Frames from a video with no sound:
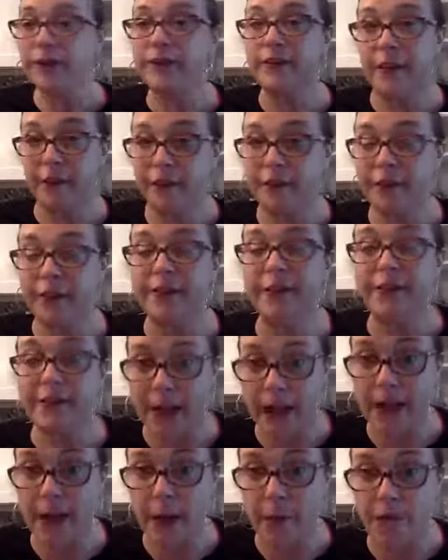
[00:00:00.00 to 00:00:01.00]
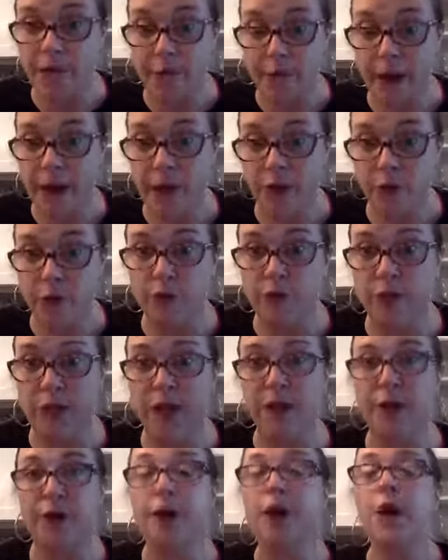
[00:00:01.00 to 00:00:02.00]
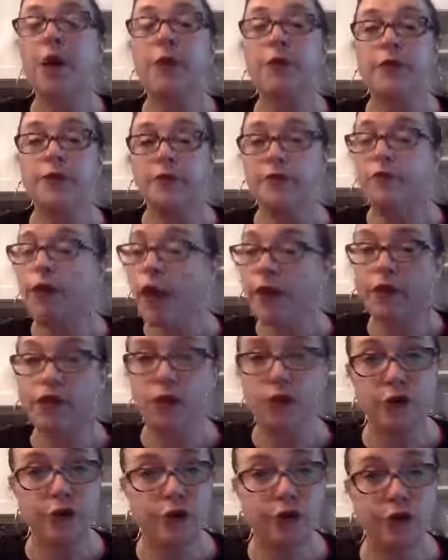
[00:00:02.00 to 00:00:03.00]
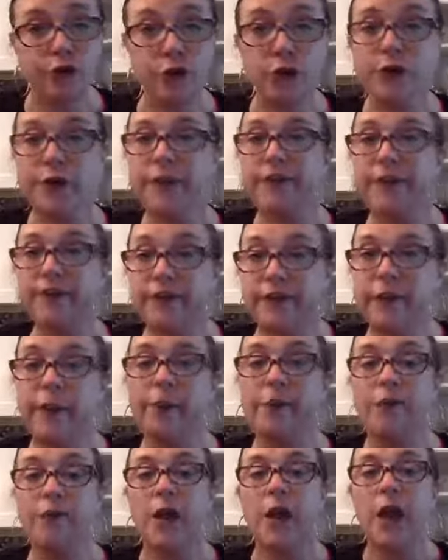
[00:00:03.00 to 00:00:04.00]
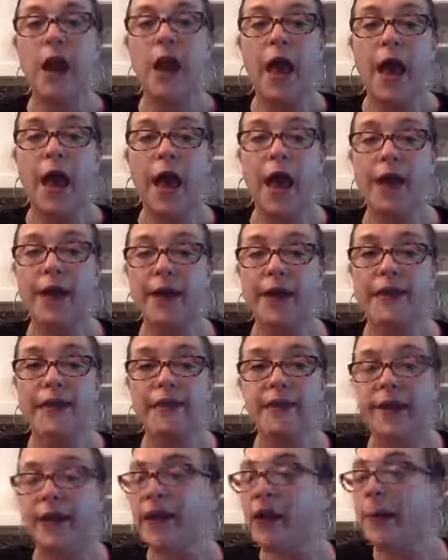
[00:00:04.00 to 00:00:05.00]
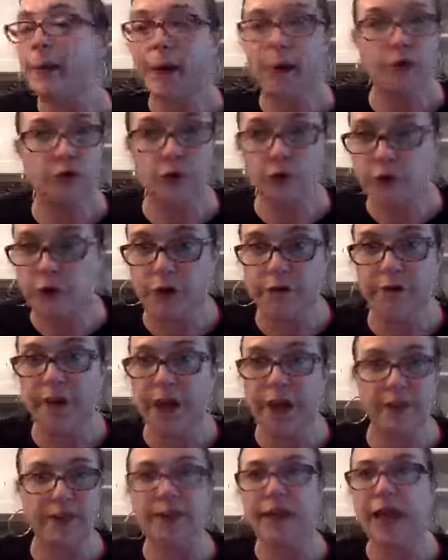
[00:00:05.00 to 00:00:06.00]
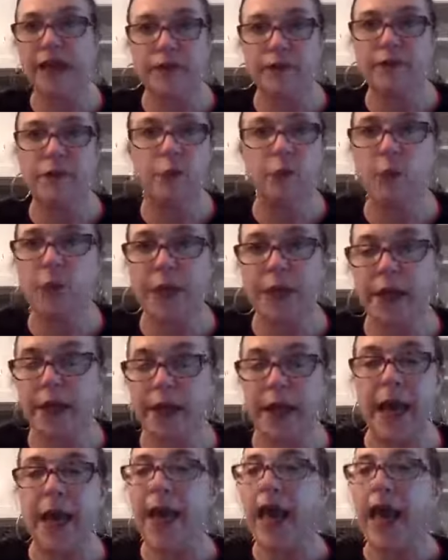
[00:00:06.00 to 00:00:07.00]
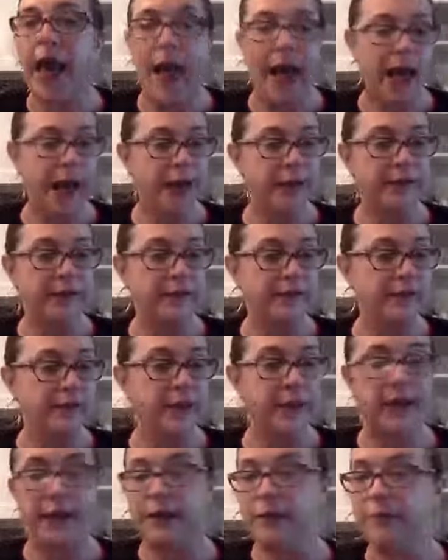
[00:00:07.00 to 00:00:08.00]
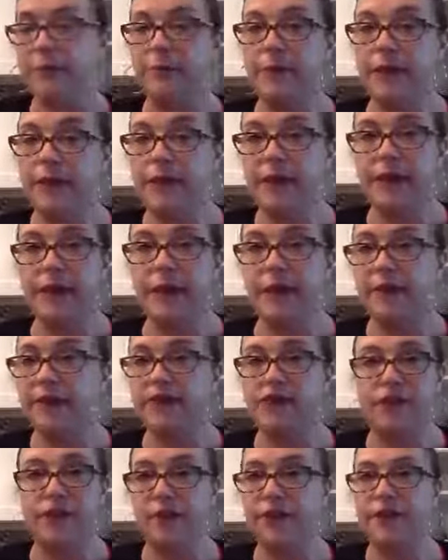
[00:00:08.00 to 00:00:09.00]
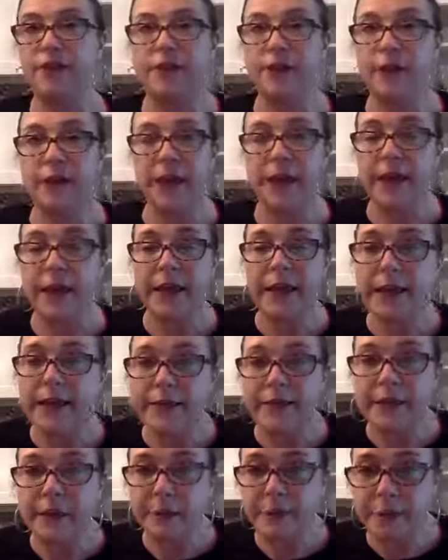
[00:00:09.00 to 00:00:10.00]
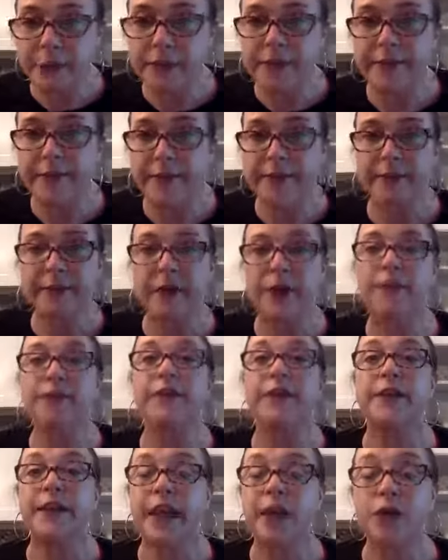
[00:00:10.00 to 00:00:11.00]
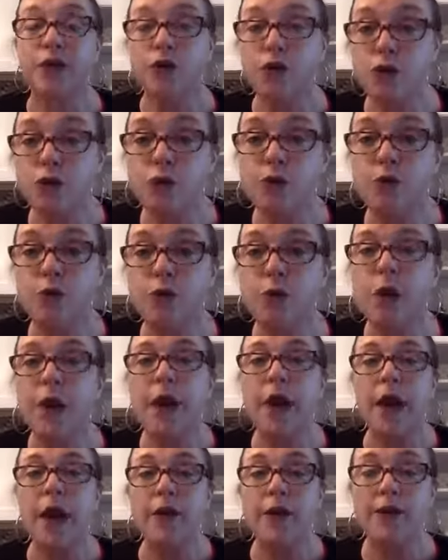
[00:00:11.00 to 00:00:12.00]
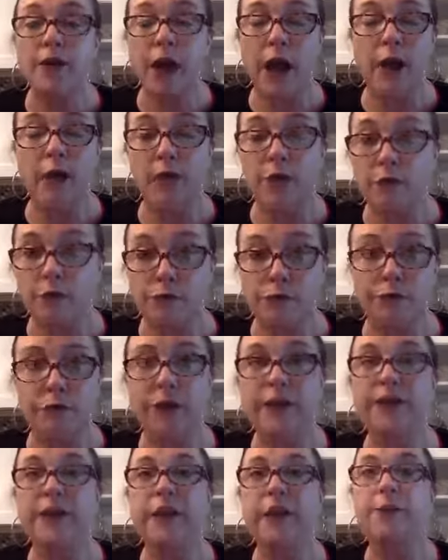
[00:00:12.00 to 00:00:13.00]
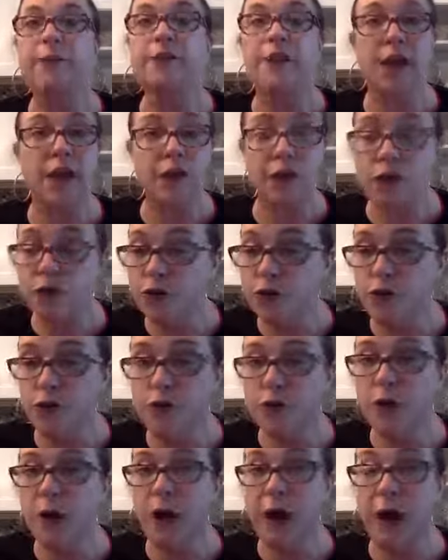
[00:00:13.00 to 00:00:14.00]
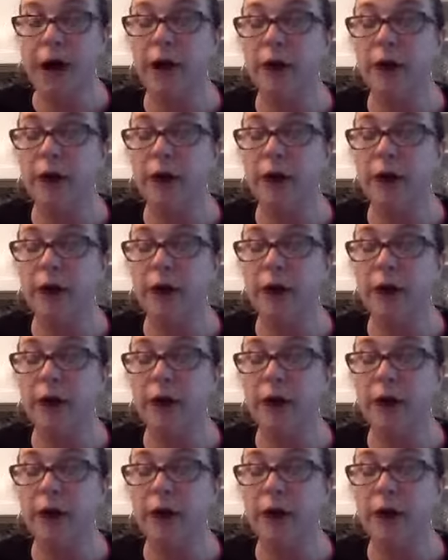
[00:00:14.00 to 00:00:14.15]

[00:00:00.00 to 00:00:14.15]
definitely sign up for my newsletter. There's lots of good stories and tips, and they come out sort of at the end of the week. And it's just easy peasy stuff to get new free tips and new